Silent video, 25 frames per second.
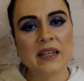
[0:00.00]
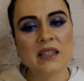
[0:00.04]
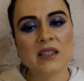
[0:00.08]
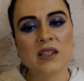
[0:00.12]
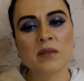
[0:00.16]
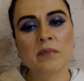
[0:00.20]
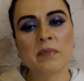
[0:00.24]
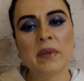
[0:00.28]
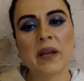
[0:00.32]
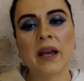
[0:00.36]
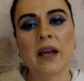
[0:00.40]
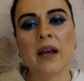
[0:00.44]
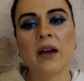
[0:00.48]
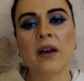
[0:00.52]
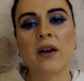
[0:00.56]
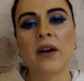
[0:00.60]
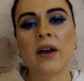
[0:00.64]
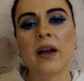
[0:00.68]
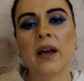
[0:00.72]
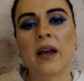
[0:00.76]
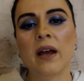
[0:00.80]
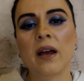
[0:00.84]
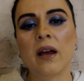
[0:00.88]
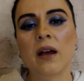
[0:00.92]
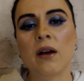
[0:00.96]
It's
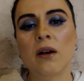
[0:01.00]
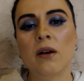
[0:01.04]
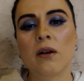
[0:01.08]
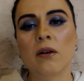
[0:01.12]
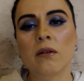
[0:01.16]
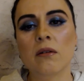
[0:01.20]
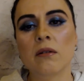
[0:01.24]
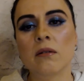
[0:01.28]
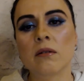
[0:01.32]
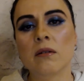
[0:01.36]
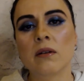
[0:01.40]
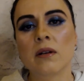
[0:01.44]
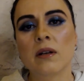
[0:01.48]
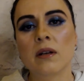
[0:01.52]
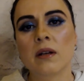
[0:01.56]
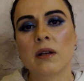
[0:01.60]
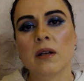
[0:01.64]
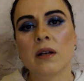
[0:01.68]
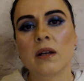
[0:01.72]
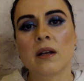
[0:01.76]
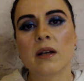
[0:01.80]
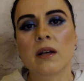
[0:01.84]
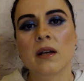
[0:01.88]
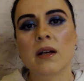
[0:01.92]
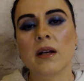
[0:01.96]
about how
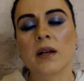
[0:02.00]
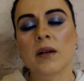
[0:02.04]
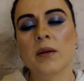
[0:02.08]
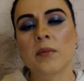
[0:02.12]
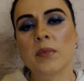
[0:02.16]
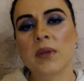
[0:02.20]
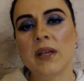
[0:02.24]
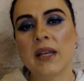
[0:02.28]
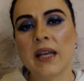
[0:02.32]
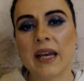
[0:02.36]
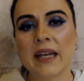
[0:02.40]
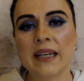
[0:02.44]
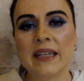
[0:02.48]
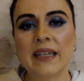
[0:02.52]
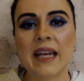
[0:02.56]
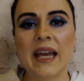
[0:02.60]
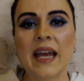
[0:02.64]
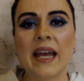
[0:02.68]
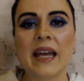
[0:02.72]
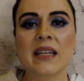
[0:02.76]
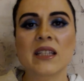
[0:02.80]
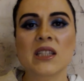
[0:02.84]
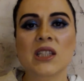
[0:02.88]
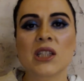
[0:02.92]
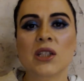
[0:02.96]
he had
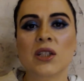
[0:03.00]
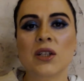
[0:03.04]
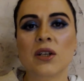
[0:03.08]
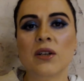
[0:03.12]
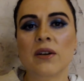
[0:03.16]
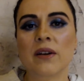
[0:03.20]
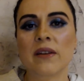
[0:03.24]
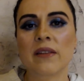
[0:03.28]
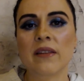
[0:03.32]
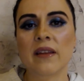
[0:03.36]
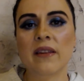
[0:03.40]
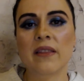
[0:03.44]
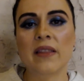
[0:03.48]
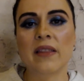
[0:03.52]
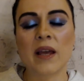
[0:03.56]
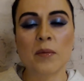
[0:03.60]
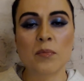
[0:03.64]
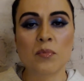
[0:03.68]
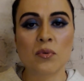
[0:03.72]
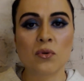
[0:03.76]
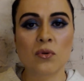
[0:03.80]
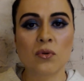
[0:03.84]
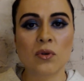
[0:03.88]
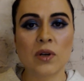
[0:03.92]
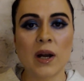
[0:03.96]
cancer, and then they
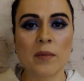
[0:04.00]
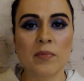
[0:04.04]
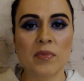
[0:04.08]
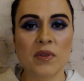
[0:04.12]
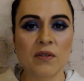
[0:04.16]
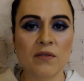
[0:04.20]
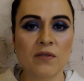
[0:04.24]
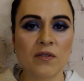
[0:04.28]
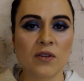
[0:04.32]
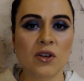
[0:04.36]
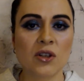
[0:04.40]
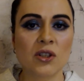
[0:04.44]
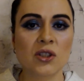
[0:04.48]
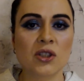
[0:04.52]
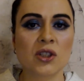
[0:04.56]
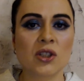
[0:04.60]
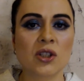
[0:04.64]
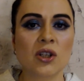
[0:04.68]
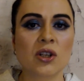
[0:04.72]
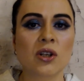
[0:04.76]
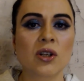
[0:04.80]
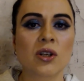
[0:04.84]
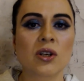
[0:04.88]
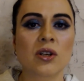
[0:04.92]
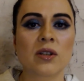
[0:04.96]
put up the first
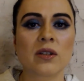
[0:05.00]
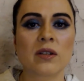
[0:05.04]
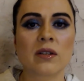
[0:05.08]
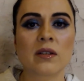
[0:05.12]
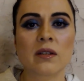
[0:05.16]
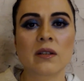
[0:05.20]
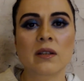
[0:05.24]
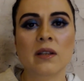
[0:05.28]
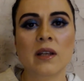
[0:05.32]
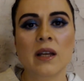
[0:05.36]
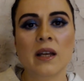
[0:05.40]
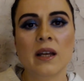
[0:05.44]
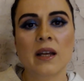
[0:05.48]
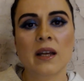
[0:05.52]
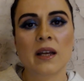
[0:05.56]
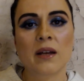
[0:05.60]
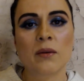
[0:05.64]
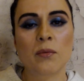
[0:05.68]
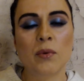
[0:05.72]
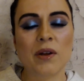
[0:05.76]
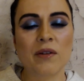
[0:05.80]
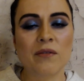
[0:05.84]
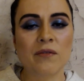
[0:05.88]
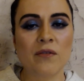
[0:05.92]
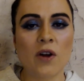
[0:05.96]
song,
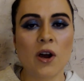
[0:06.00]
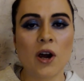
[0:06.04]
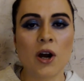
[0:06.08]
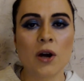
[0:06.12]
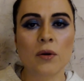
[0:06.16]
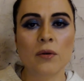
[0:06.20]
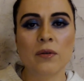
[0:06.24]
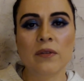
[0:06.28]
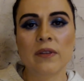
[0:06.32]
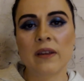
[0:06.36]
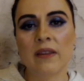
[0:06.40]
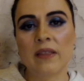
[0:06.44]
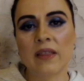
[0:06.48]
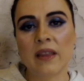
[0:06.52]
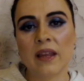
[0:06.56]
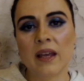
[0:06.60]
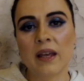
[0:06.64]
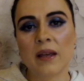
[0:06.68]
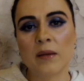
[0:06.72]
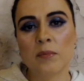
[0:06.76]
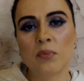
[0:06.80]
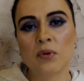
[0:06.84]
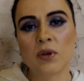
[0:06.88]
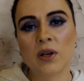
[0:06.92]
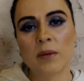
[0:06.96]
went viral, then
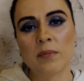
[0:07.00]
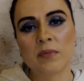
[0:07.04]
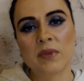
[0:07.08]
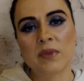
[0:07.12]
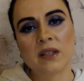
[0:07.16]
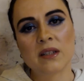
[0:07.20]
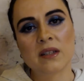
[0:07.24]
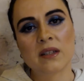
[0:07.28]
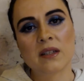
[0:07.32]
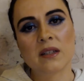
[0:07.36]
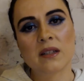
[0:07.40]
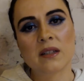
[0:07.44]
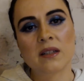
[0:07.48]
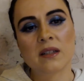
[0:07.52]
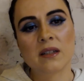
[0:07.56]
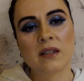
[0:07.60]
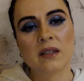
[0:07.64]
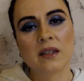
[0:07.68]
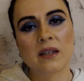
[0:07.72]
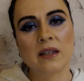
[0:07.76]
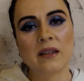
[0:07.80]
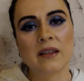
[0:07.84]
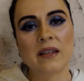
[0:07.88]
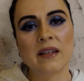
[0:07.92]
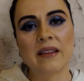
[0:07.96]
they put up
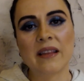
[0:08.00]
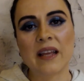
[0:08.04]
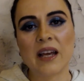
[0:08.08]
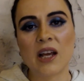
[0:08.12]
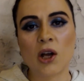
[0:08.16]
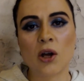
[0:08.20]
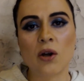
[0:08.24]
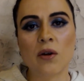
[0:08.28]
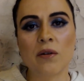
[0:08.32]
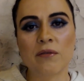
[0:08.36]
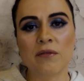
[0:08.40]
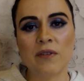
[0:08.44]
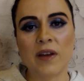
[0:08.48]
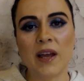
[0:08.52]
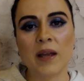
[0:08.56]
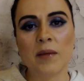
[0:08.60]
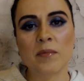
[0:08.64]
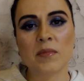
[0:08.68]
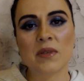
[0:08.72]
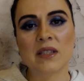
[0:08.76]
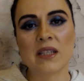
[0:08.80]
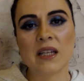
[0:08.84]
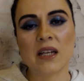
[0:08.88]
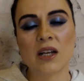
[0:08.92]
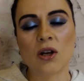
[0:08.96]
and then they got
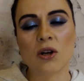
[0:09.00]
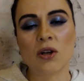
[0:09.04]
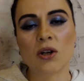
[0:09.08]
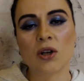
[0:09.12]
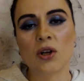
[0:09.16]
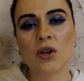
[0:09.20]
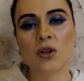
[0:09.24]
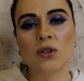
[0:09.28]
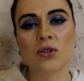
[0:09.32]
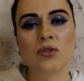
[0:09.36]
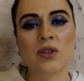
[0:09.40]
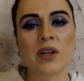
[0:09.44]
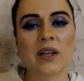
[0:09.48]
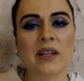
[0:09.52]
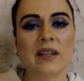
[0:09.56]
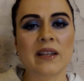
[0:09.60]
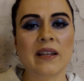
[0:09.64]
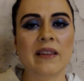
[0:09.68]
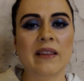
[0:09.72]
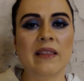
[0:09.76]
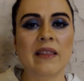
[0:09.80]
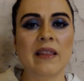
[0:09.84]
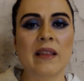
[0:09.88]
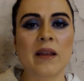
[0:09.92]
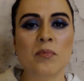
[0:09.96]
famous, they got a contract,
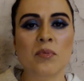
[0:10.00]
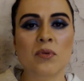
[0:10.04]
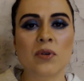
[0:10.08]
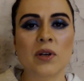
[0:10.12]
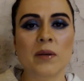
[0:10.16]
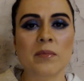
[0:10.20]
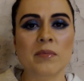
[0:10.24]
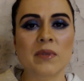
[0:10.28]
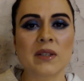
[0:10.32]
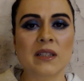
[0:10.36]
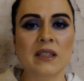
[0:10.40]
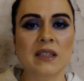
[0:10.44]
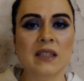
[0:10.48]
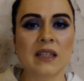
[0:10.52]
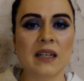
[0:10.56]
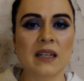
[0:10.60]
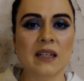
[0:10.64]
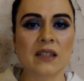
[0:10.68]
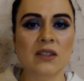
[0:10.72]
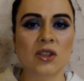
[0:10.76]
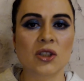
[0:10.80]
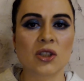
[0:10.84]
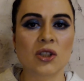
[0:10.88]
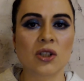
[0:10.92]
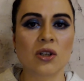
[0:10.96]
and then they put up the
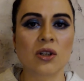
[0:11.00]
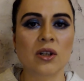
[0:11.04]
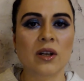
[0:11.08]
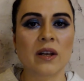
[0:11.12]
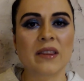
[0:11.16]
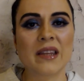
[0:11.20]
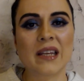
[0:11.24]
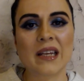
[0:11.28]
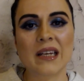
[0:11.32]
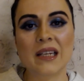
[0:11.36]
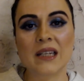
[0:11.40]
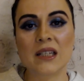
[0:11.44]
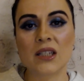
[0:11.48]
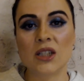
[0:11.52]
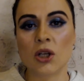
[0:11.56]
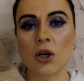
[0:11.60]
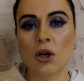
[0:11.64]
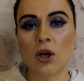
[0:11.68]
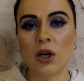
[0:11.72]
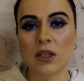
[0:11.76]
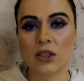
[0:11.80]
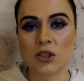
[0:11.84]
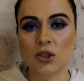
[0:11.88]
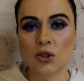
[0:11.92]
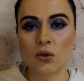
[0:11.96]
second song, and then he
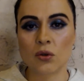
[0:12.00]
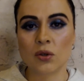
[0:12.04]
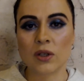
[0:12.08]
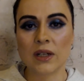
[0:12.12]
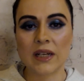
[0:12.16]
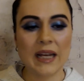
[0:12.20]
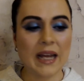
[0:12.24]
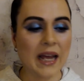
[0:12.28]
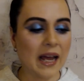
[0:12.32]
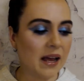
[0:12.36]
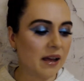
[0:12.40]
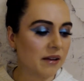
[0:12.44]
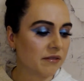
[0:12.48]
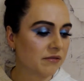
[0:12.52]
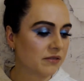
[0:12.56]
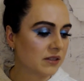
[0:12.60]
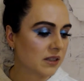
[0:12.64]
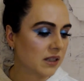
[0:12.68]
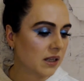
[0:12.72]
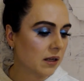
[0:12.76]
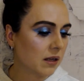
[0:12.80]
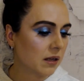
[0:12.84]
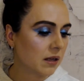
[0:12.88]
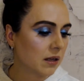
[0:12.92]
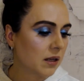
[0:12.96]
died shortly
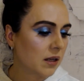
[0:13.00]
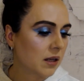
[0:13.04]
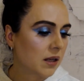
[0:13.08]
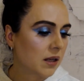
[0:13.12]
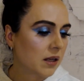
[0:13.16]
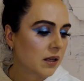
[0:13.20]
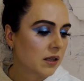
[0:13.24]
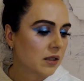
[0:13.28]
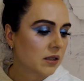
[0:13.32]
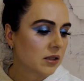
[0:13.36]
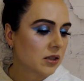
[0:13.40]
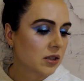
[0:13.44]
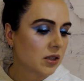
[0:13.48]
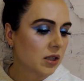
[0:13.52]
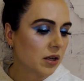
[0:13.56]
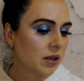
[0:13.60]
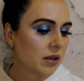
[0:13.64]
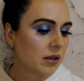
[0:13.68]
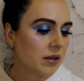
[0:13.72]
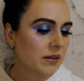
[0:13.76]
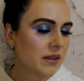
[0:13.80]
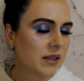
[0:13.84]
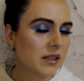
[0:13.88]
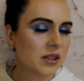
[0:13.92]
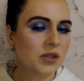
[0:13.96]
after.
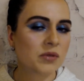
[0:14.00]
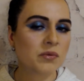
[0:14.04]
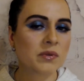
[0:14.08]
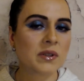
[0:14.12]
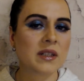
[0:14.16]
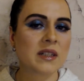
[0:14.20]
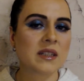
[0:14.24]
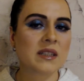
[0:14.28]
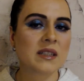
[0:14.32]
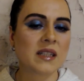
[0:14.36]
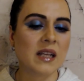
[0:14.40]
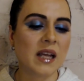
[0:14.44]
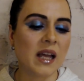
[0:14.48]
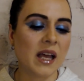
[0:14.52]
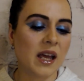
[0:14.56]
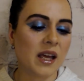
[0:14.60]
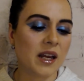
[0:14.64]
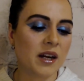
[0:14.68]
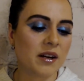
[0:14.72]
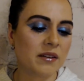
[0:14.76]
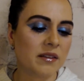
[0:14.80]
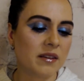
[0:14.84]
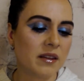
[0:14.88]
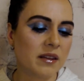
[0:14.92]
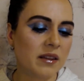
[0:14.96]
So that's really
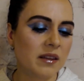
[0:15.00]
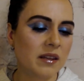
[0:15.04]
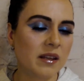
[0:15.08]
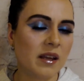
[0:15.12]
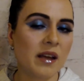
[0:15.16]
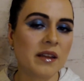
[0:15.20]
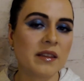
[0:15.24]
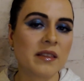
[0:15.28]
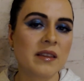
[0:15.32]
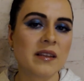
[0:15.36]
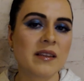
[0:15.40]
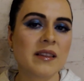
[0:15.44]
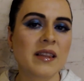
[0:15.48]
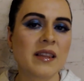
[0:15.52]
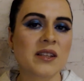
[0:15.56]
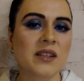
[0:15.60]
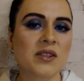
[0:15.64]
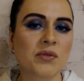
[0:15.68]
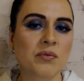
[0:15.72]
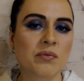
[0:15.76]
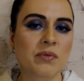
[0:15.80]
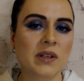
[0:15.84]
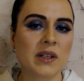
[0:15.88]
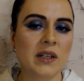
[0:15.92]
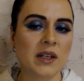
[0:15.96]
sad. I think
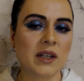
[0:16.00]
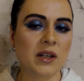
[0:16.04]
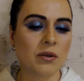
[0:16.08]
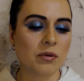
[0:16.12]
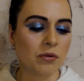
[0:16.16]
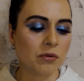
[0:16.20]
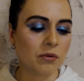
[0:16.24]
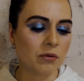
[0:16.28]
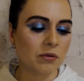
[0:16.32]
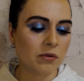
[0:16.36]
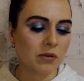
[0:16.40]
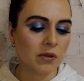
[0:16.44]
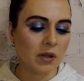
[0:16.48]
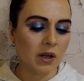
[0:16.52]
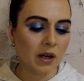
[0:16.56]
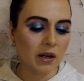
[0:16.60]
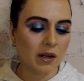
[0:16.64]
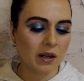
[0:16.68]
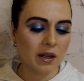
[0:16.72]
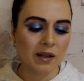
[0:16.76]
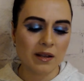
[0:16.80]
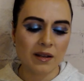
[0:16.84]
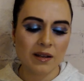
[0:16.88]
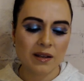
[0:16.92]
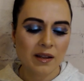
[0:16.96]
that's really cruel.
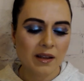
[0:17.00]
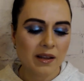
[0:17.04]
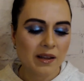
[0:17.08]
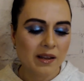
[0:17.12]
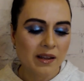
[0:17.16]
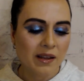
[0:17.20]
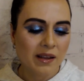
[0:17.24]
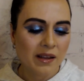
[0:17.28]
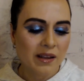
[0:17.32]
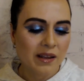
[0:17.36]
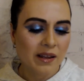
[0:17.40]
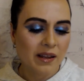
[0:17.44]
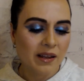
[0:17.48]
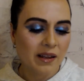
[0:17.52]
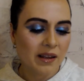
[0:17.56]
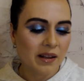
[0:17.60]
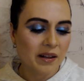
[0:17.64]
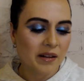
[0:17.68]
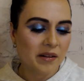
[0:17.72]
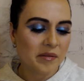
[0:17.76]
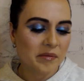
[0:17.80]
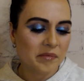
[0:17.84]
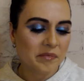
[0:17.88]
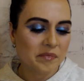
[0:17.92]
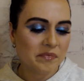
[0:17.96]
Like,
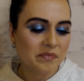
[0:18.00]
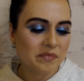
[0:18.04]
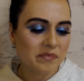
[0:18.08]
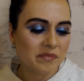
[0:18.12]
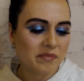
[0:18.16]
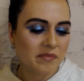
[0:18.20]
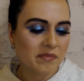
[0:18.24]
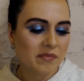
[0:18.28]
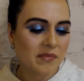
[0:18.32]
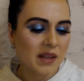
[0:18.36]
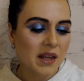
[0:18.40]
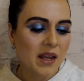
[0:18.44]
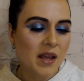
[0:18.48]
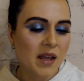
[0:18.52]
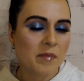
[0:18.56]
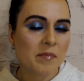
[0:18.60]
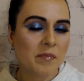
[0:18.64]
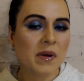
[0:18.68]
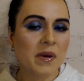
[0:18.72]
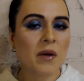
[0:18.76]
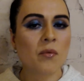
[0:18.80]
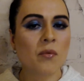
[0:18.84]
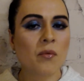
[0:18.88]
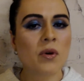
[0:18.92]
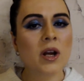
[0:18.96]

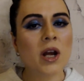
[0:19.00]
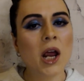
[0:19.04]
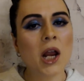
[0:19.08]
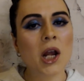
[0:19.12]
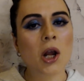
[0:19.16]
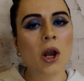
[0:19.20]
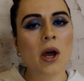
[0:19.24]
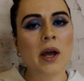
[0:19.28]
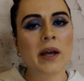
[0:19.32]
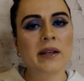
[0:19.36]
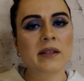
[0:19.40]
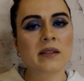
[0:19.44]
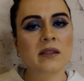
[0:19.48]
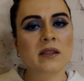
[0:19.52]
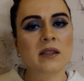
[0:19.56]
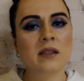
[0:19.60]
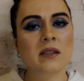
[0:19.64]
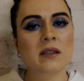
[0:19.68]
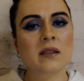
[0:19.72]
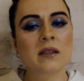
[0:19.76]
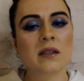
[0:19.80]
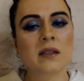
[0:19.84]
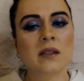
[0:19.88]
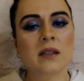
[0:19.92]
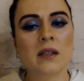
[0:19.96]
but what I liked
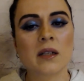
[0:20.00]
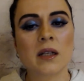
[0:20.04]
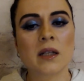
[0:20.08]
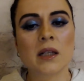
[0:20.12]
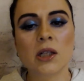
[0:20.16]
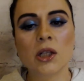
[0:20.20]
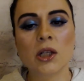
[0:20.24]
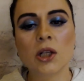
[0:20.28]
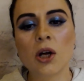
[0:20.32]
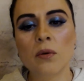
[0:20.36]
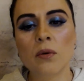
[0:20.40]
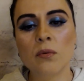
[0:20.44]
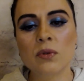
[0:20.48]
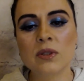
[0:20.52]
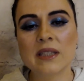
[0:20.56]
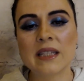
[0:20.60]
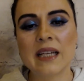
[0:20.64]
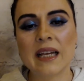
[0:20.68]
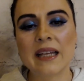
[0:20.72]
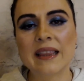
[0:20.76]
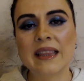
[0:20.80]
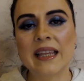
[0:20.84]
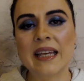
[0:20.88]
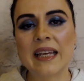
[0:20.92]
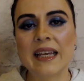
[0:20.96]
a lot was
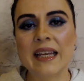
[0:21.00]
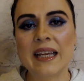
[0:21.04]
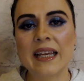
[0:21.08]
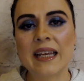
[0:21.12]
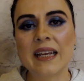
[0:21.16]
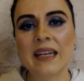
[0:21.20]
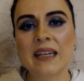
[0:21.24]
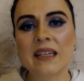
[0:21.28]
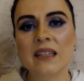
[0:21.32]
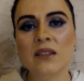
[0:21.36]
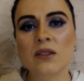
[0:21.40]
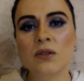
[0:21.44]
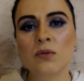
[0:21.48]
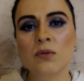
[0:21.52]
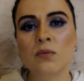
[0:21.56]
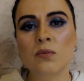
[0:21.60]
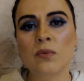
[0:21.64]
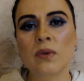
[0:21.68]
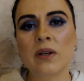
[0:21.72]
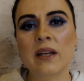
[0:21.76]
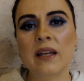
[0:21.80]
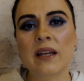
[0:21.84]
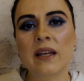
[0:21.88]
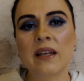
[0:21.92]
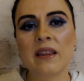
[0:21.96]
at the end
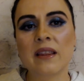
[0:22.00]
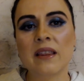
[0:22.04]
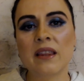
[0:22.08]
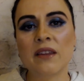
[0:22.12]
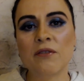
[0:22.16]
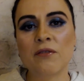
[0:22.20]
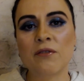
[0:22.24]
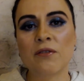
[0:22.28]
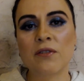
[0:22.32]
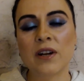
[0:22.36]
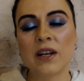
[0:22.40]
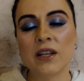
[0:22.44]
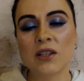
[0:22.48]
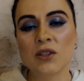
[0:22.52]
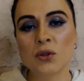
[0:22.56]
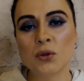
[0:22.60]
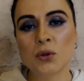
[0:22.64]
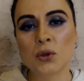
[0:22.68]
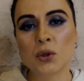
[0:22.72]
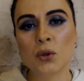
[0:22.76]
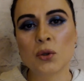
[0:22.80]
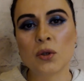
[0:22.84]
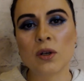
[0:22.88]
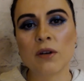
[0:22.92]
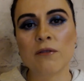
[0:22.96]
when the friends all
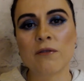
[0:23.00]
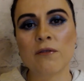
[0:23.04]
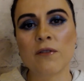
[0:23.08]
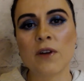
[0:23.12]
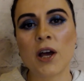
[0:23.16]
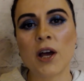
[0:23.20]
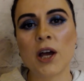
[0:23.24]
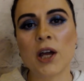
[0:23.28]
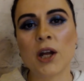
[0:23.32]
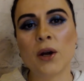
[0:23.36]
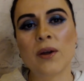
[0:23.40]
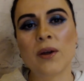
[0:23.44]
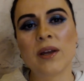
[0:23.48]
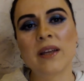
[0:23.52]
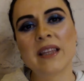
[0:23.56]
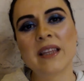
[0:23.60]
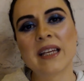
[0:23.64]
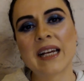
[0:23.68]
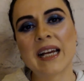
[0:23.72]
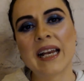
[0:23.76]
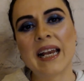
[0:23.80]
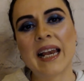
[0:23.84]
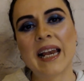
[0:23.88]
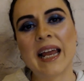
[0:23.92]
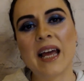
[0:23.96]
took a photo in the
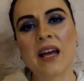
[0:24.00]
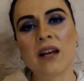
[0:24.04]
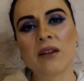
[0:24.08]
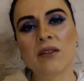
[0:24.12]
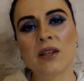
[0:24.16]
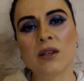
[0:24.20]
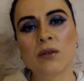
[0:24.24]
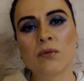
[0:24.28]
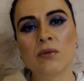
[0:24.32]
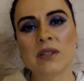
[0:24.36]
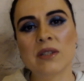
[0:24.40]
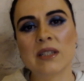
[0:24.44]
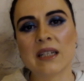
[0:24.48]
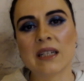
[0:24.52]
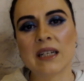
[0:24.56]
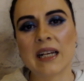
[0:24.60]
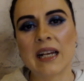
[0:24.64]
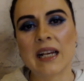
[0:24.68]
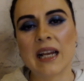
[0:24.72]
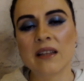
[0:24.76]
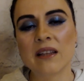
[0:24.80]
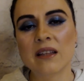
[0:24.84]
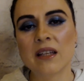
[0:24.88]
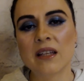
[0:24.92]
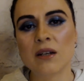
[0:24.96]
cloud. There was a
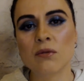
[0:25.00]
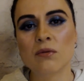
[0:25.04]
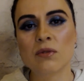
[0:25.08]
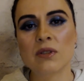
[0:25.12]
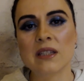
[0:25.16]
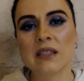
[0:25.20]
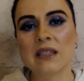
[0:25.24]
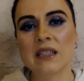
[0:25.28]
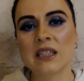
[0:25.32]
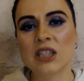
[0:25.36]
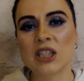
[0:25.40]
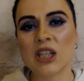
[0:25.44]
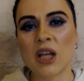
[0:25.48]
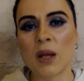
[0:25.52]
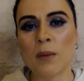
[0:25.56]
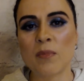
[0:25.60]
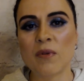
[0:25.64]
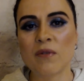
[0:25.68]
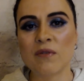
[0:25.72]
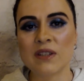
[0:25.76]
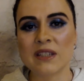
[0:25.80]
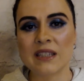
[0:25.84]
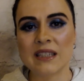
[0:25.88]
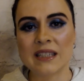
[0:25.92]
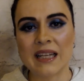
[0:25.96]
cloud that was in the shape
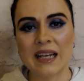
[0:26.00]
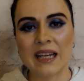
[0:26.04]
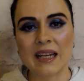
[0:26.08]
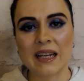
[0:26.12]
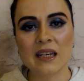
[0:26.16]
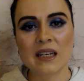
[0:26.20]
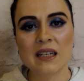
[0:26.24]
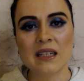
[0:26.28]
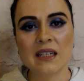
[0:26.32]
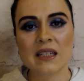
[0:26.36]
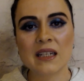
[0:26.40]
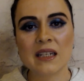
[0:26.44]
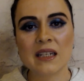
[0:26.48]
of a Z.